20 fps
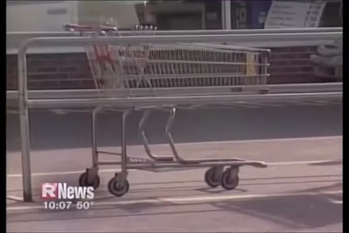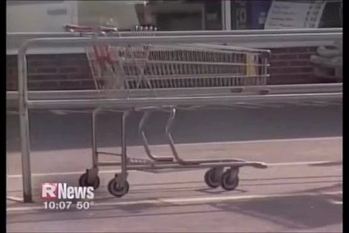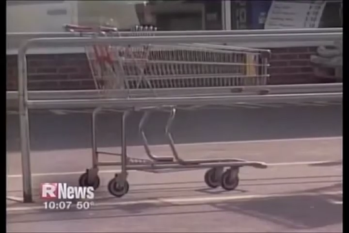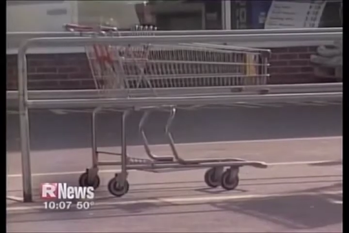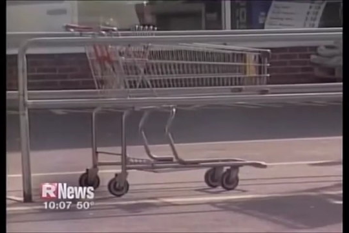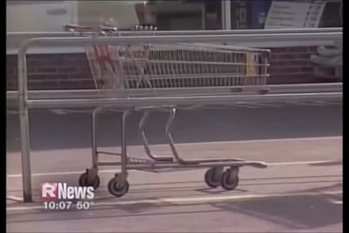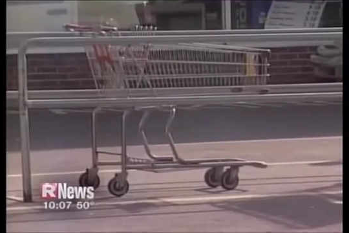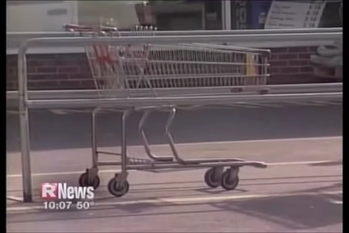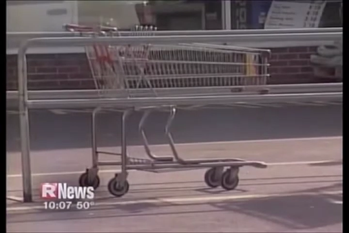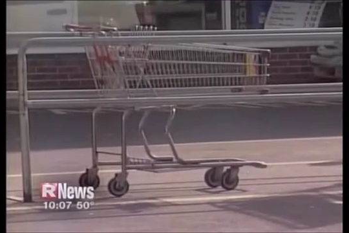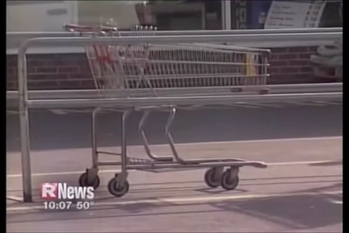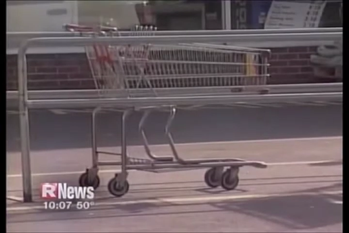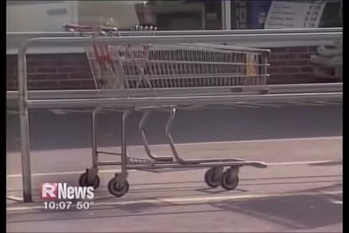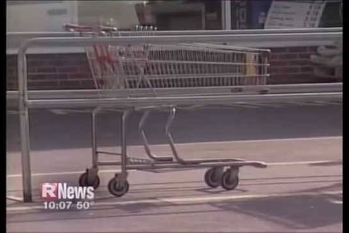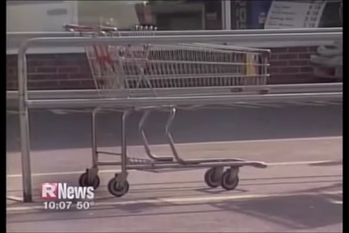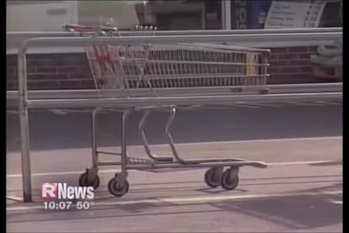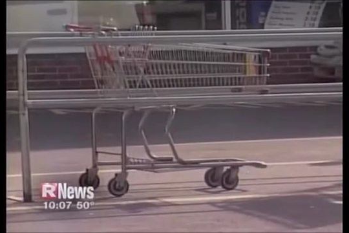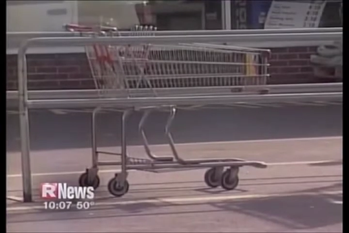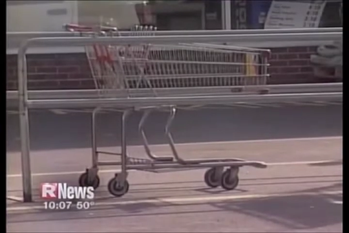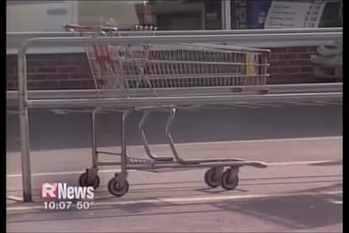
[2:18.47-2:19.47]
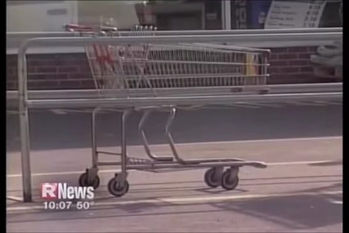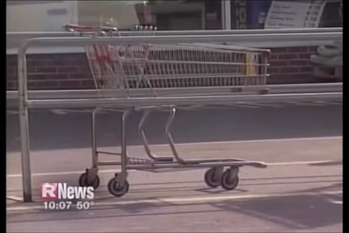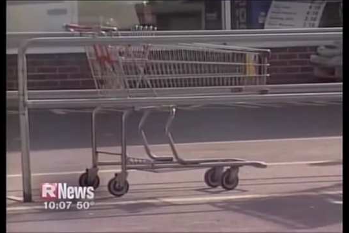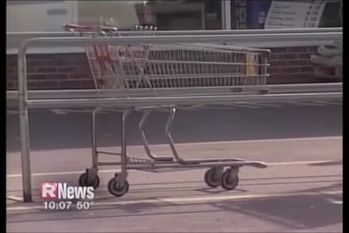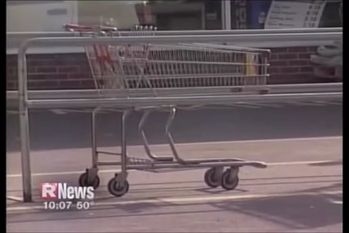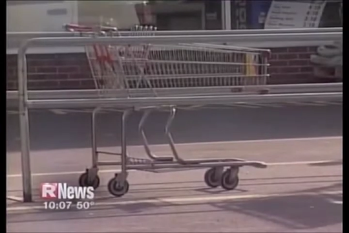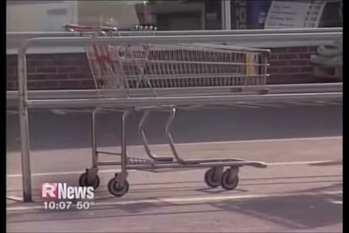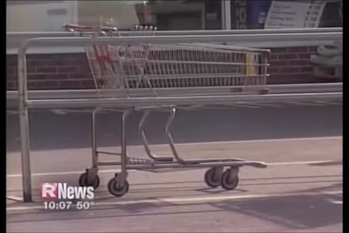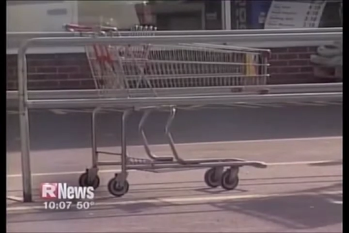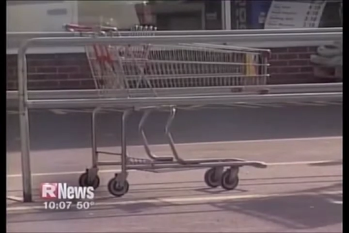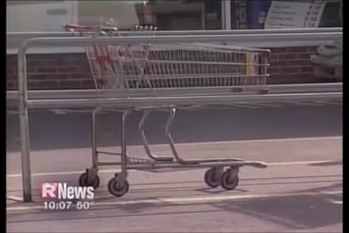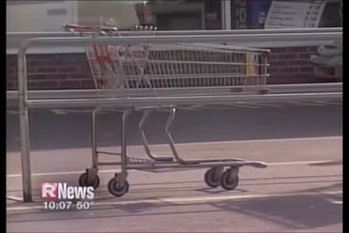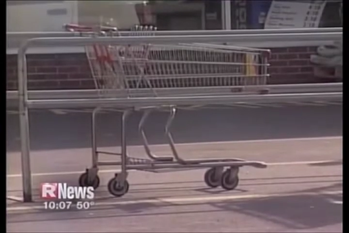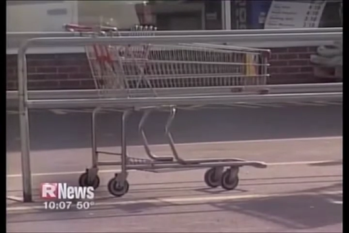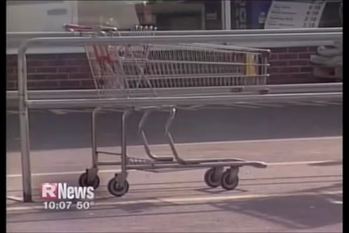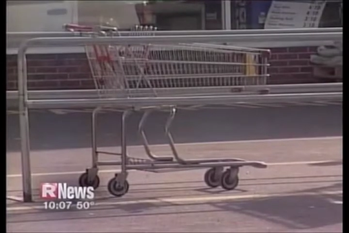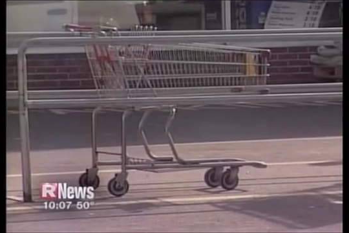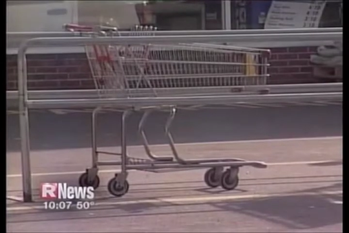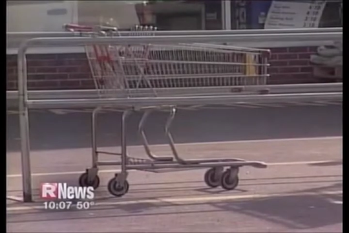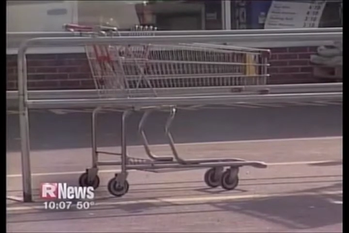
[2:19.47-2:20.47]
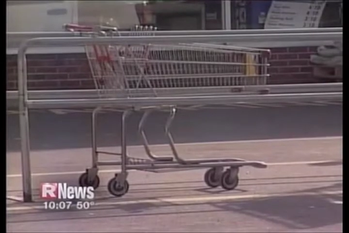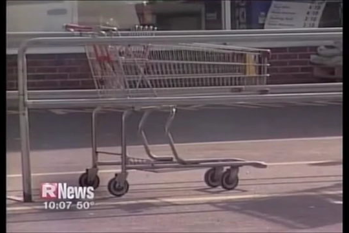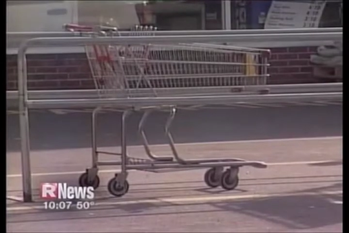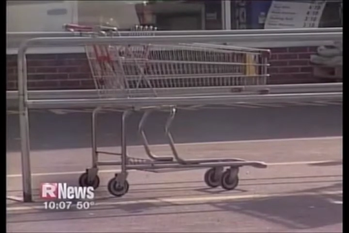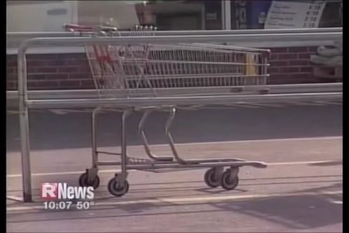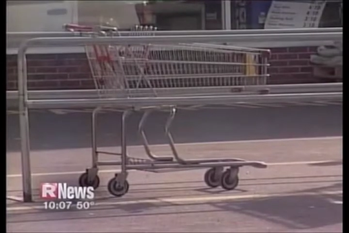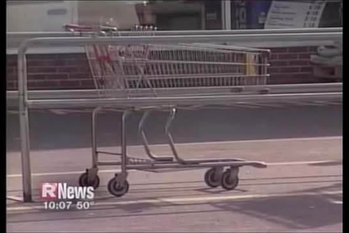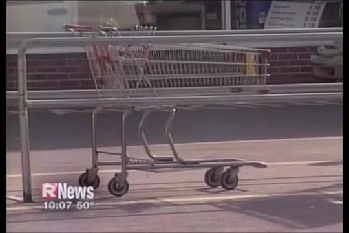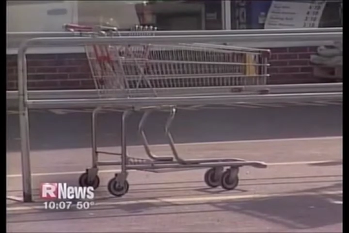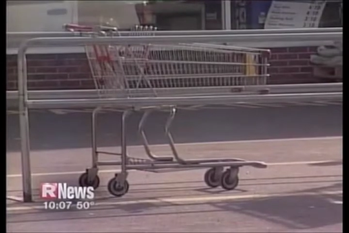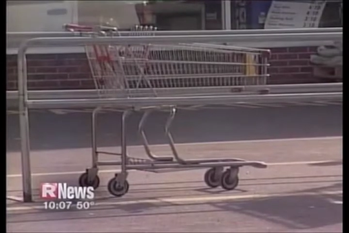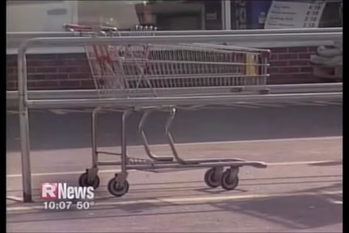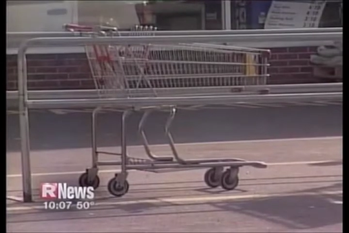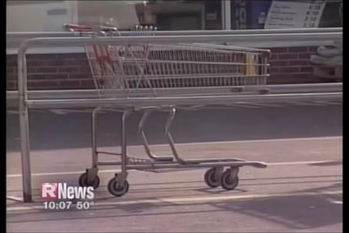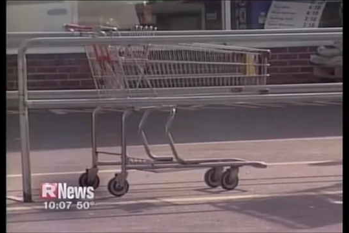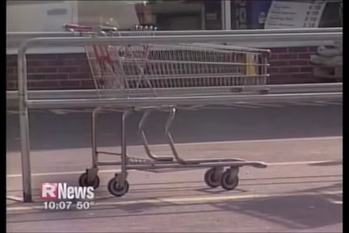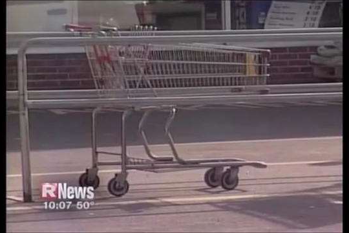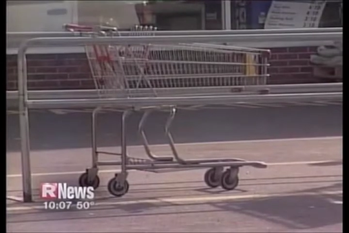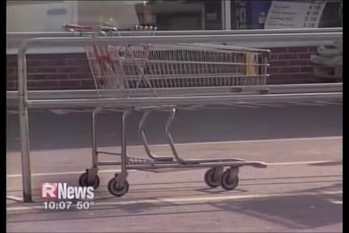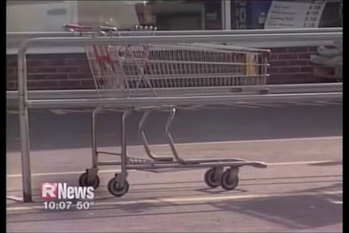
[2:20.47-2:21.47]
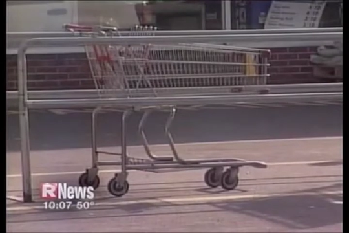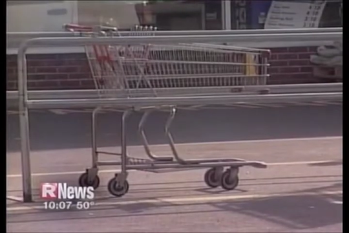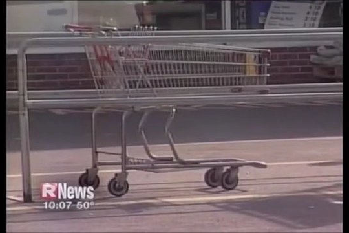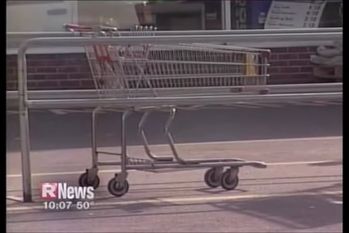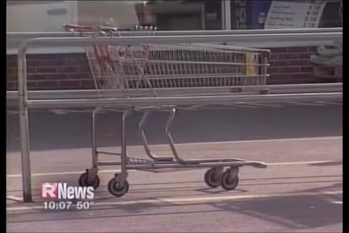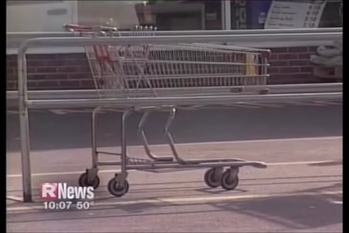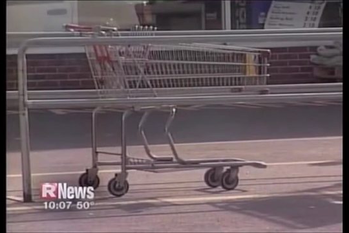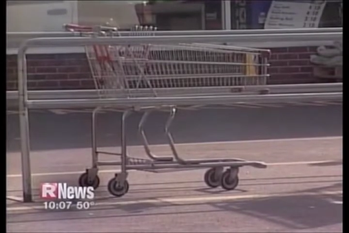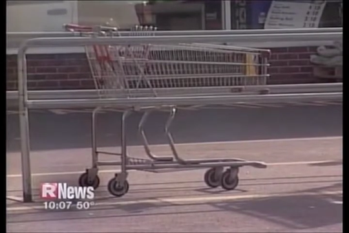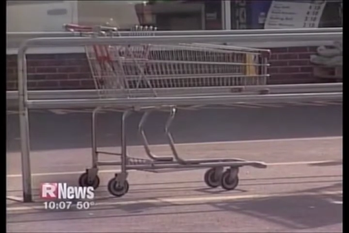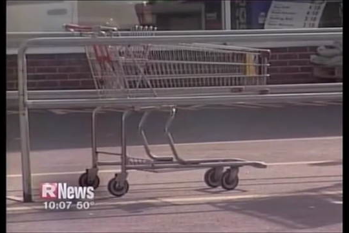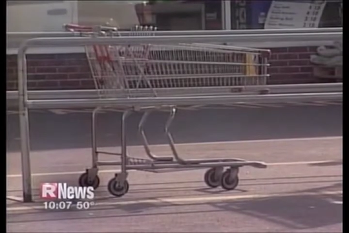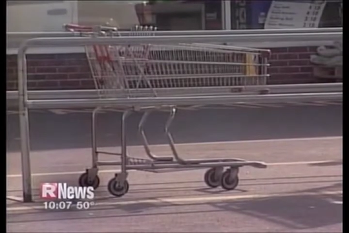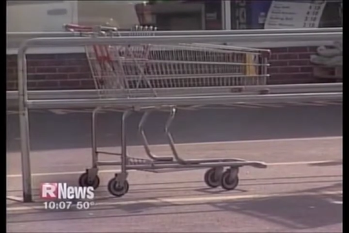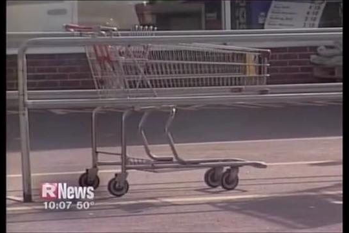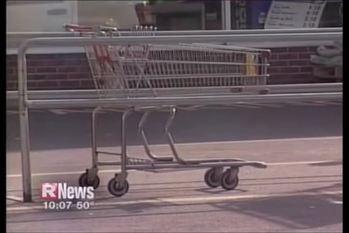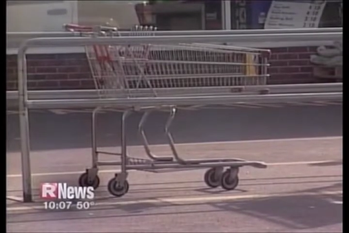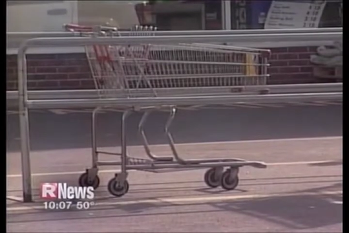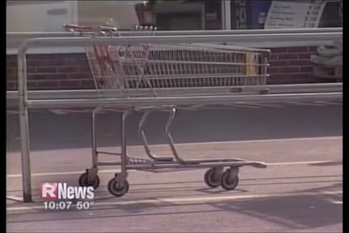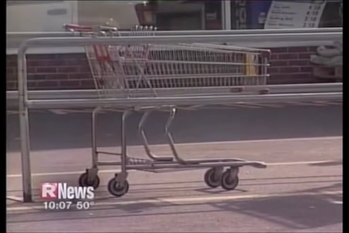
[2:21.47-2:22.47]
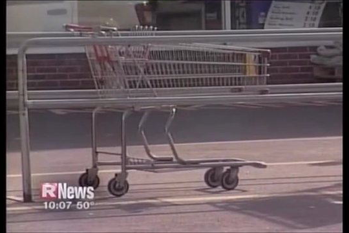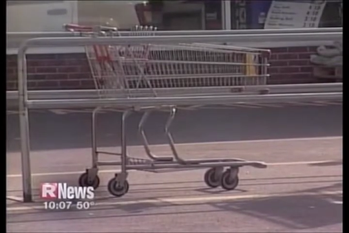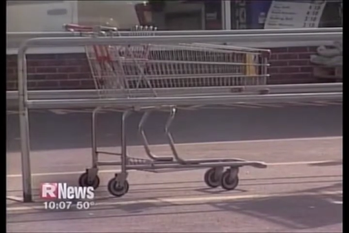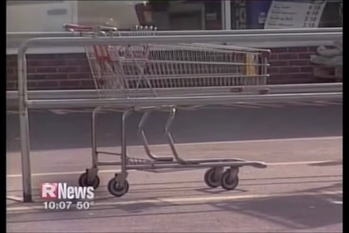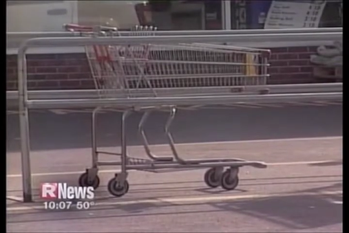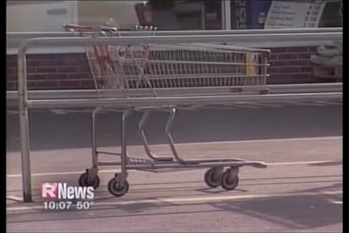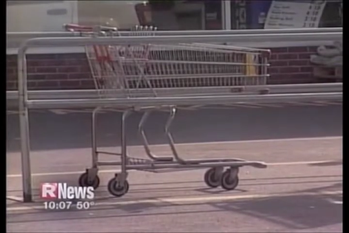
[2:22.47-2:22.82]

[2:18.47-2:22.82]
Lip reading: (no speaker visible)